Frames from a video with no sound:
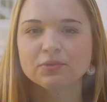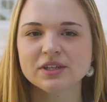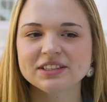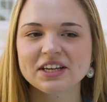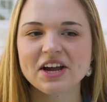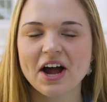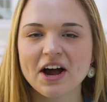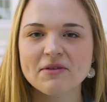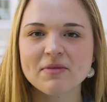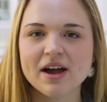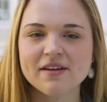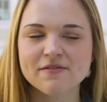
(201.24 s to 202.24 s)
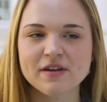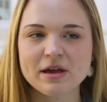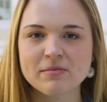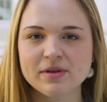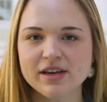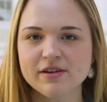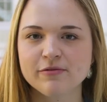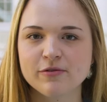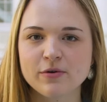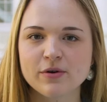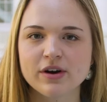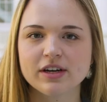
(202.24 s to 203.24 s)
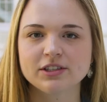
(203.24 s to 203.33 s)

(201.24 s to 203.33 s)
want to say hi to my family for